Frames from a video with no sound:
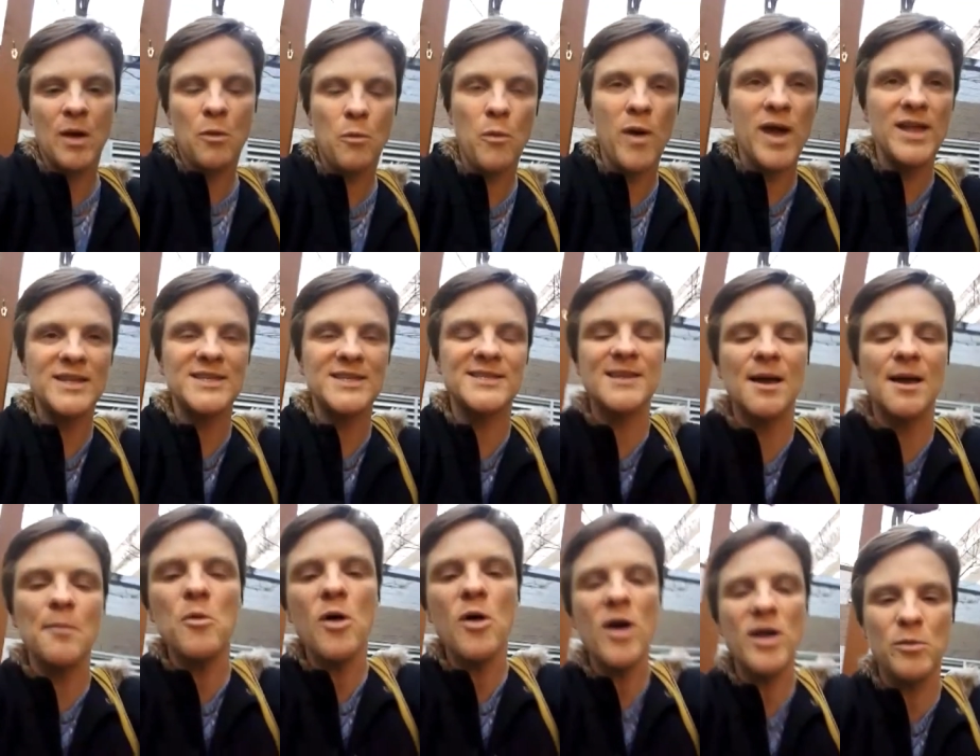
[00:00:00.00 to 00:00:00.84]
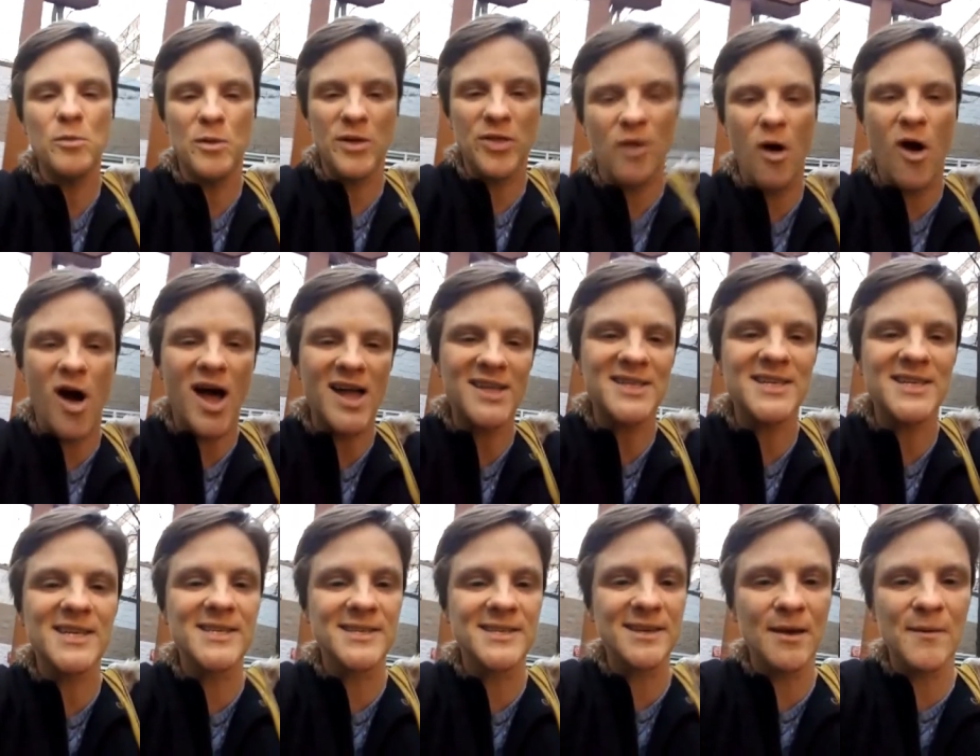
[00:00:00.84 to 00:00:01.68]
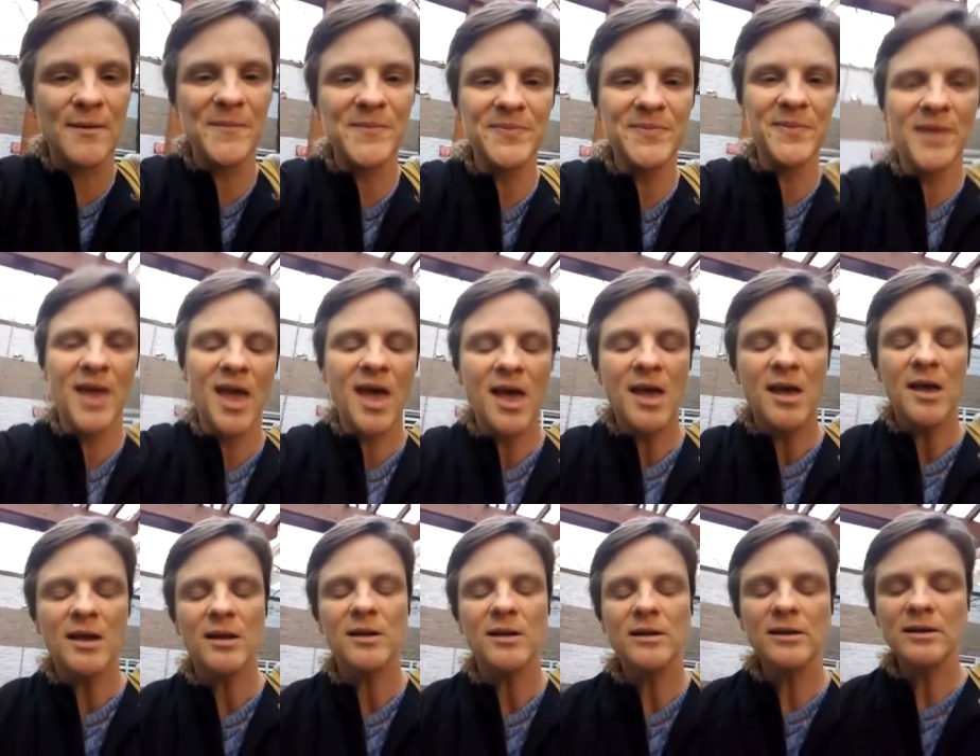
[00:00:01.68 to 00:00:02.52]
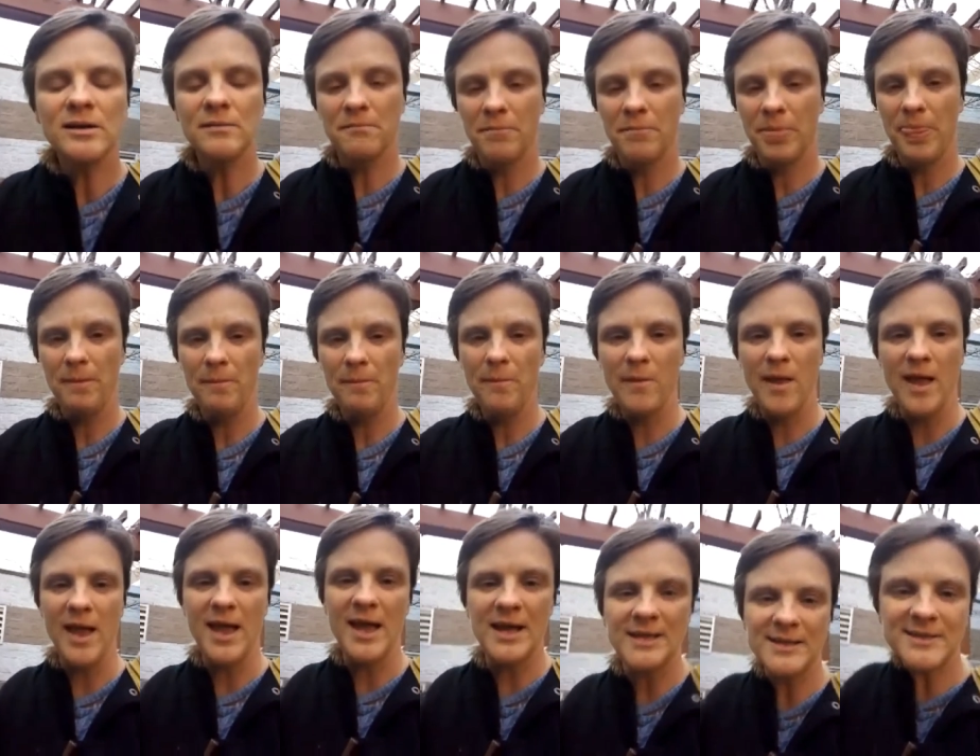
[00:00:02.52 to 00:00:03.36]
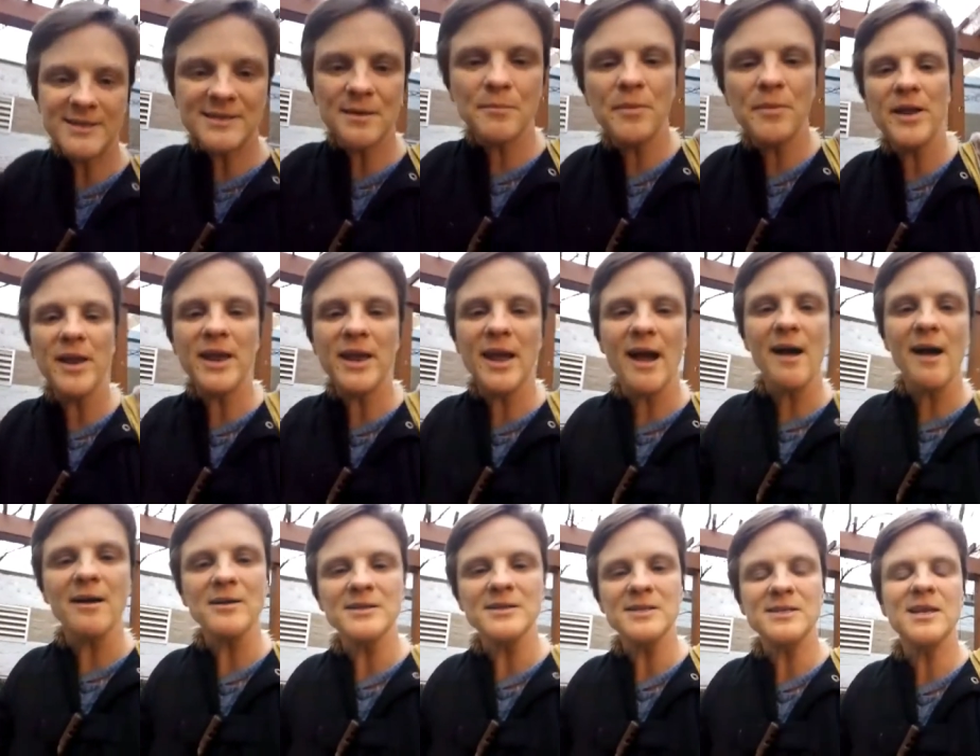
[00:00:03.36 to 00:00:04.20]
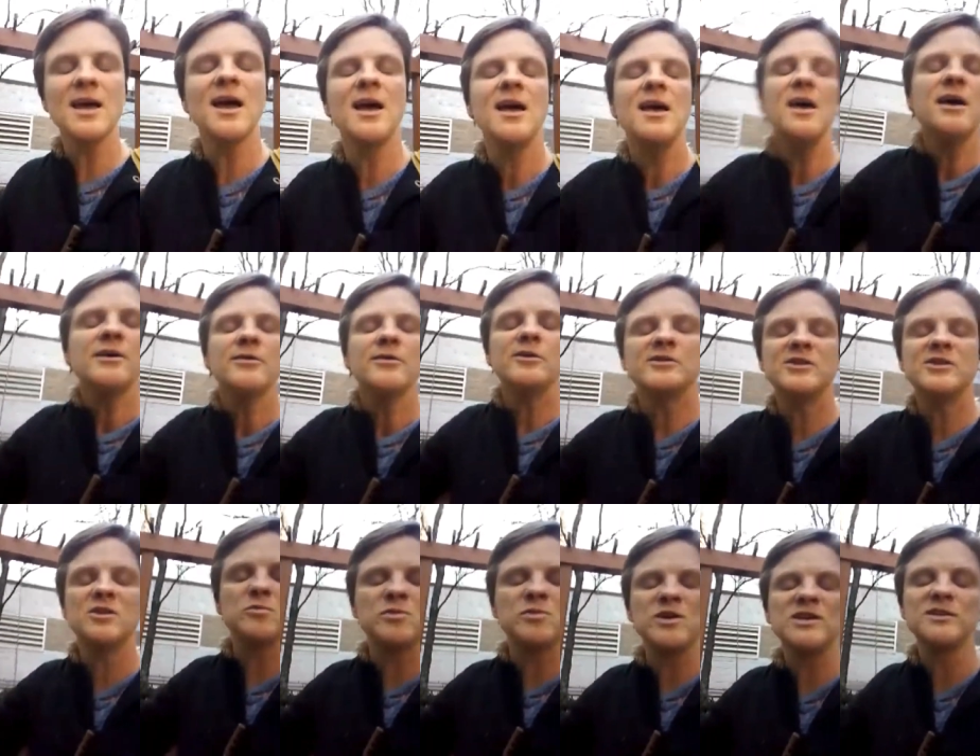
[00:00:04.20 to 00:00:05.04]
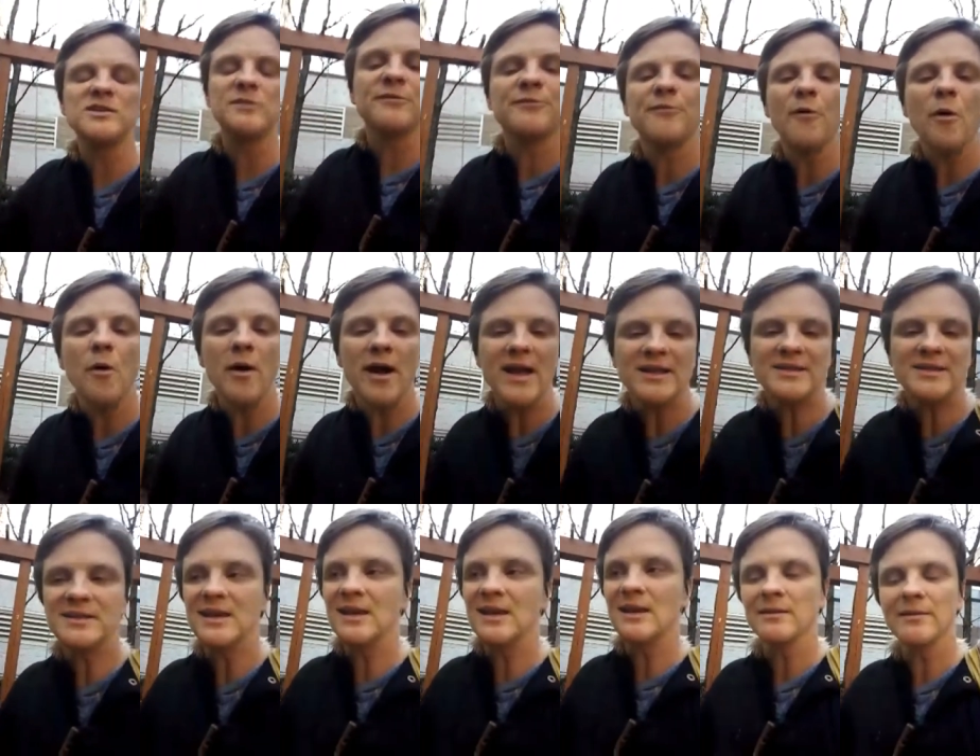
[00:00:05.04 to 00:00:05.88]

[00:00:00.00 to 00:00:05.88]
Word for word: when someone with autism hits somebody else, there's a reason for it.